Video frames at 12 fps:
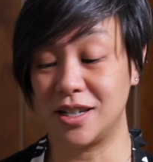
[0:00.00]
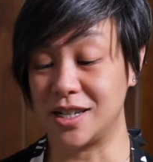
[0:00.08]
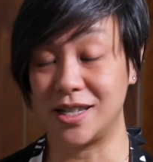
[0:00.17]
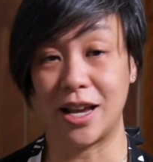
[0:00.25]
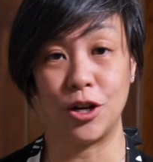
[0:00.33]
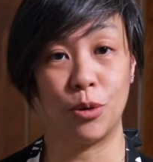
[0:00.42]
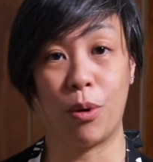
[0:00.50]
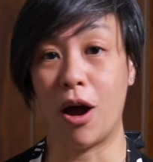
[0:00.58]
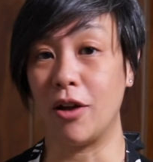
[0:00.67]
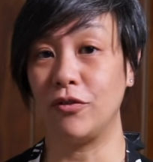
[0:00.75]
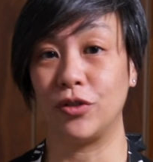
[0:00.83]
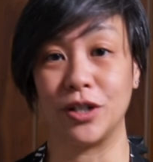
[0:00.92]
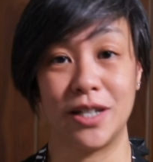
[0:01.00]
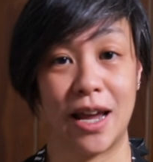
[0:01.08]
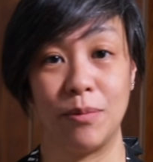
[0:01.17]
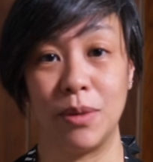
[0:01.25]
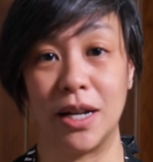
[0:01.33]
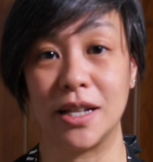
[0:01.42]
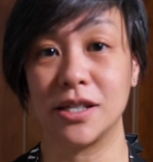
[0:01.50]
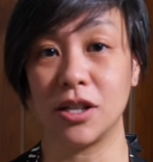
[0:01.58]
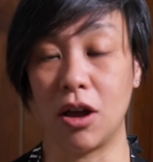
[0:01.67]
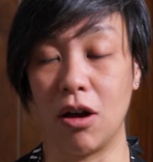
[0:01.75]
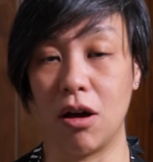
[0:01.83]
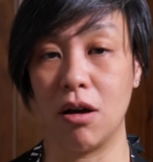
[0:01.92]
to set your pot for 10 minutes
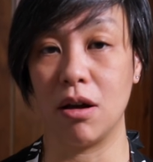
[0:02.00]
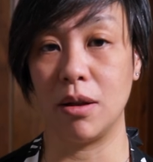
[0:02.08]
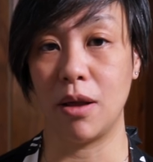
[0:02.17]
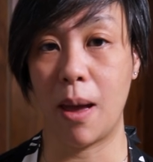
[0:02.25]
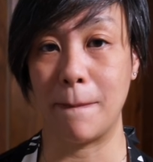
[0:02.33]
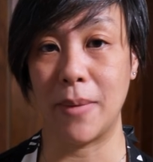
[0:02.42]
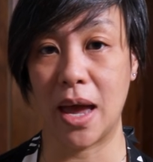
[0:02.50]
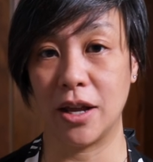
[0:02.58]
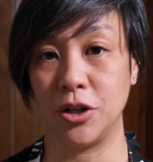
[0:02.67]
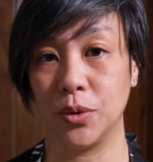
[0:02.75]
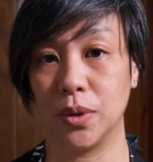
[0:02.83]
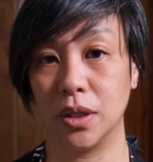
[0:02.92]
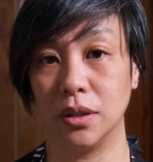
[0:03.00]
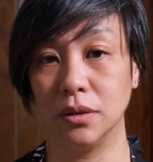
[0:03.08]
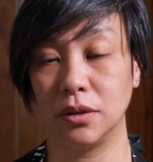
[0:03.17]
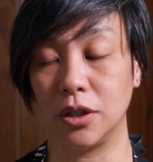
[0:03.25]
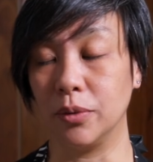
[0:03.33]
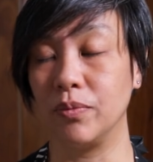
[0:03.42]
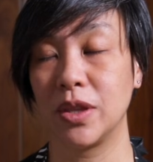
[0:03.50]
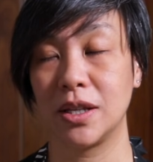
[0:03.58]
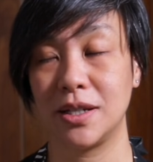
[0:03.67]
on manual, no,